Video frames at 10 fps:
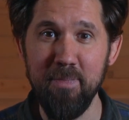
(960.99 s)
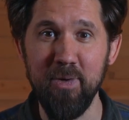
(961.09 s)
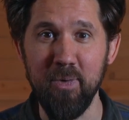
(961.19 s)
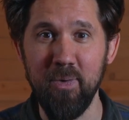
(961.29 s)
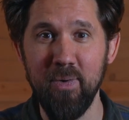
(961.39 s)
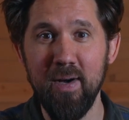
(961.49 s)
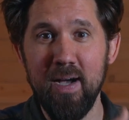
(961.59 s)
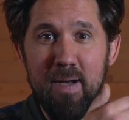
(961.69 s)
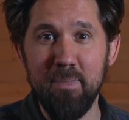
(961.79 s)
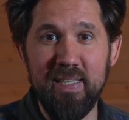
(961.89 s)
your
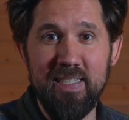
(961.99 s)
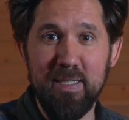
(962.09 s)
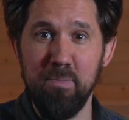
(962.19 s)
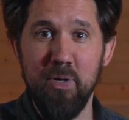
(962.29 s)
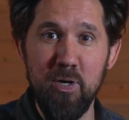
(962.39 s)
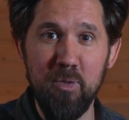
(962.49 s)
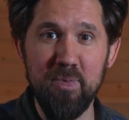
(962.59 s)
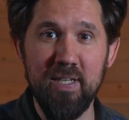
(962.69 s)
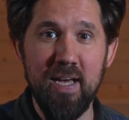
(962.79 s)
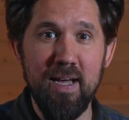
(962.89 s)
pees and
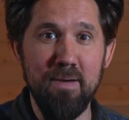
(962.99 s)
poops,